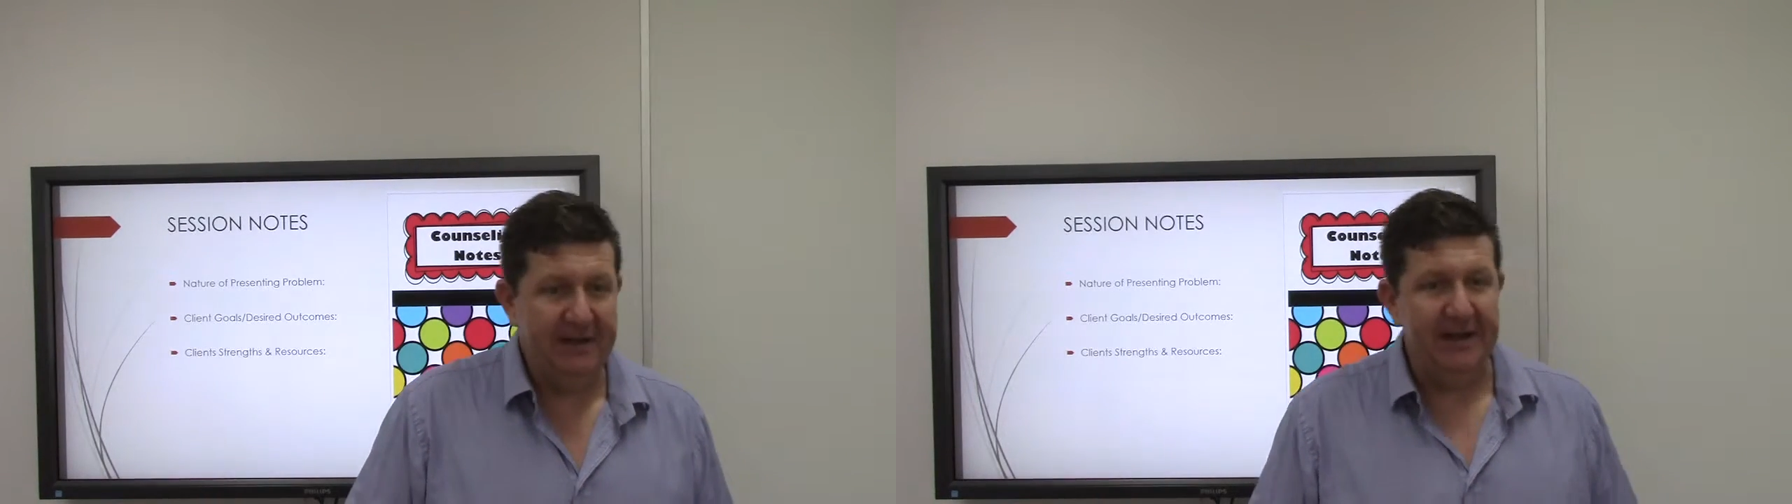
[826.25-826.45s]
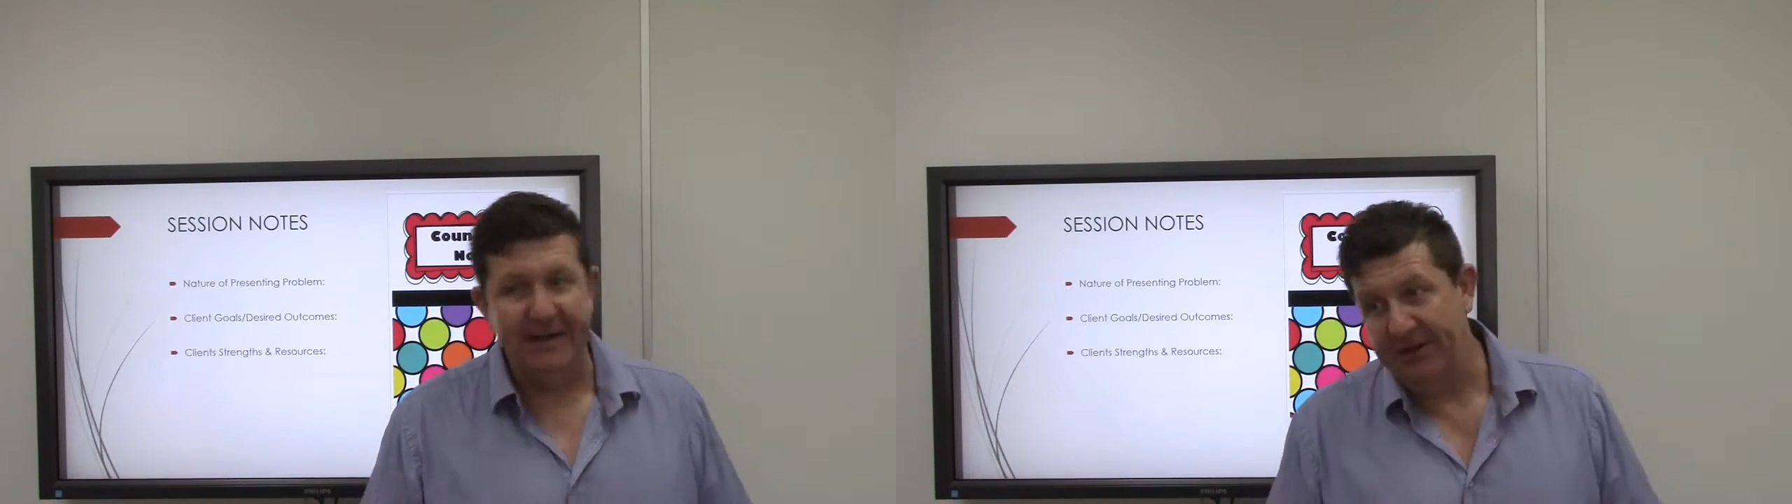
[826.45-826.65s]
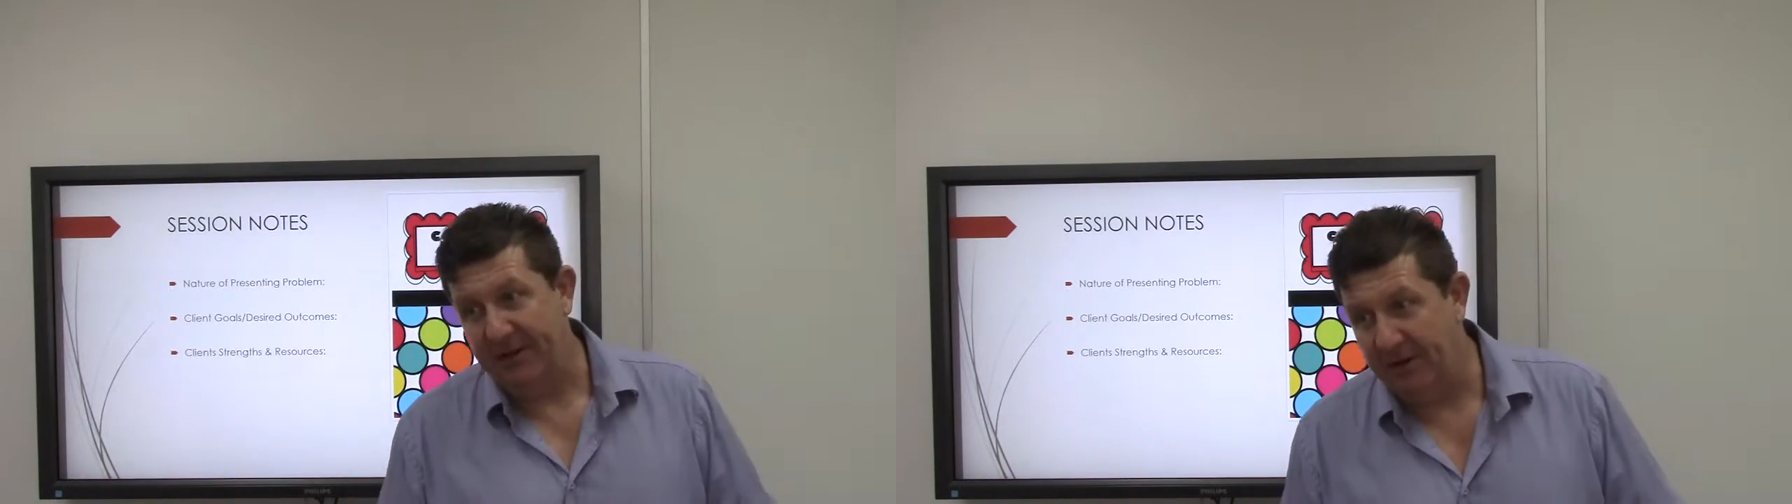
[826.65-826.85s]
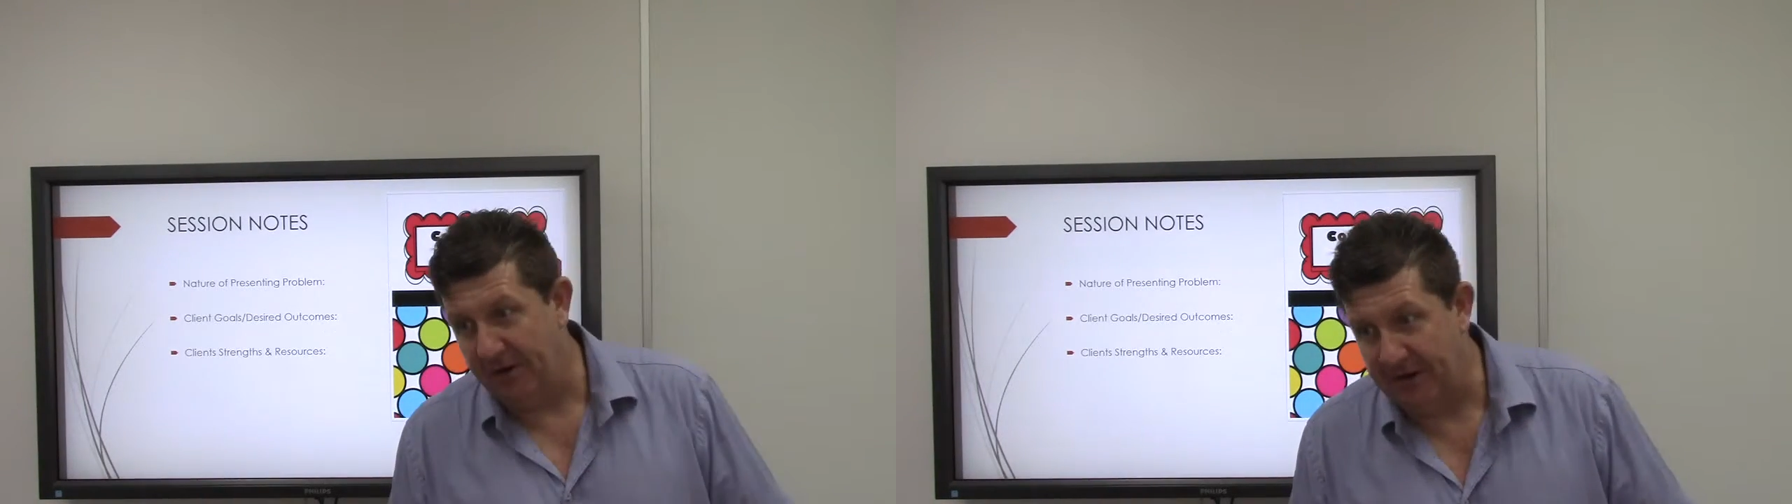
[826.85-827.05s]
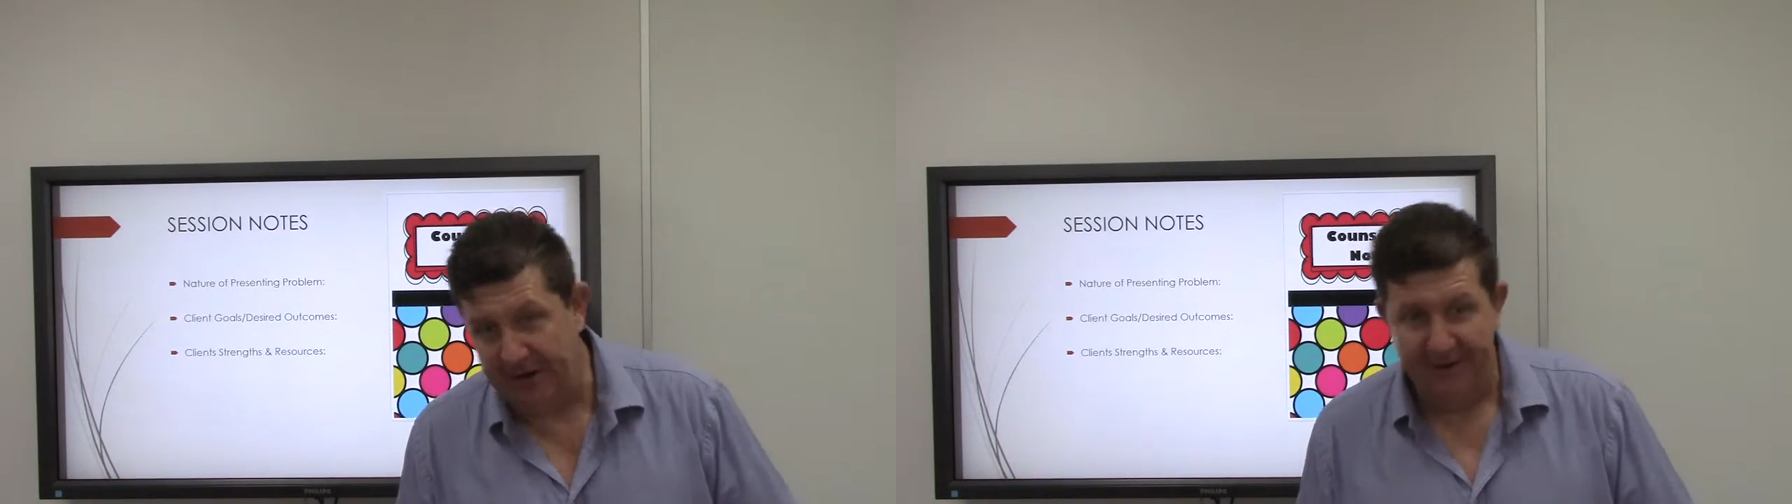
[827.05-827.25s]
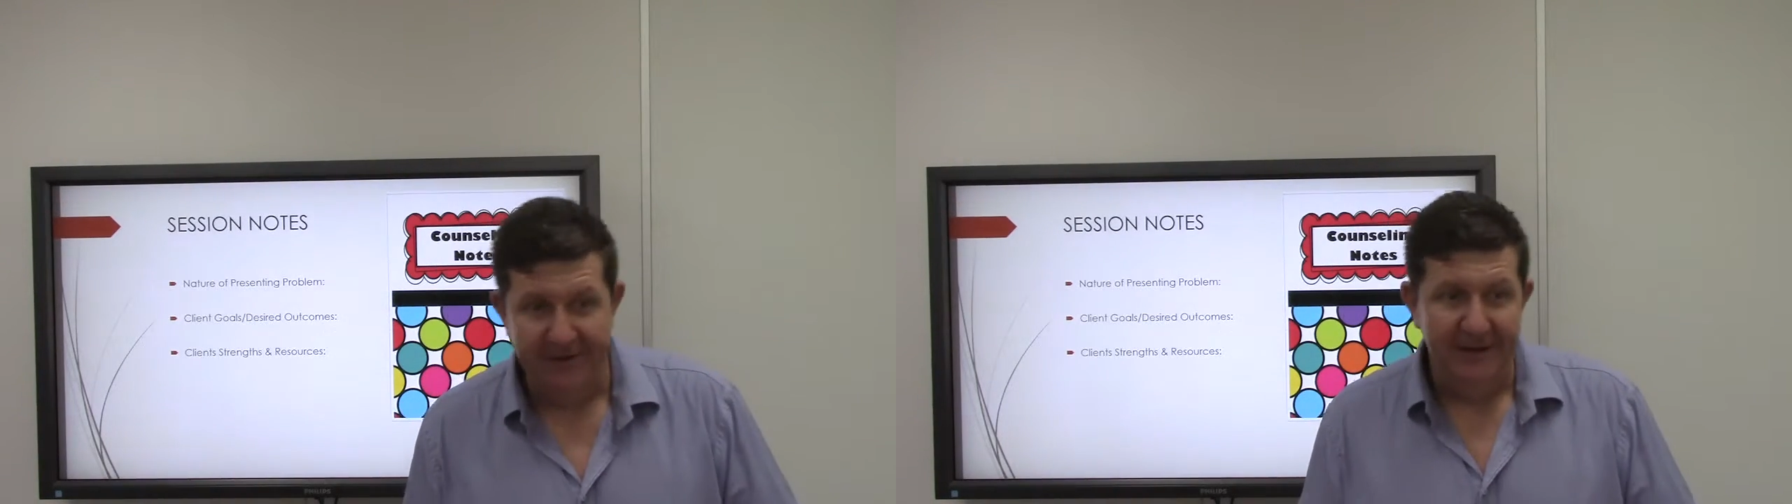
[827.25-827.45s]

cat in the garden.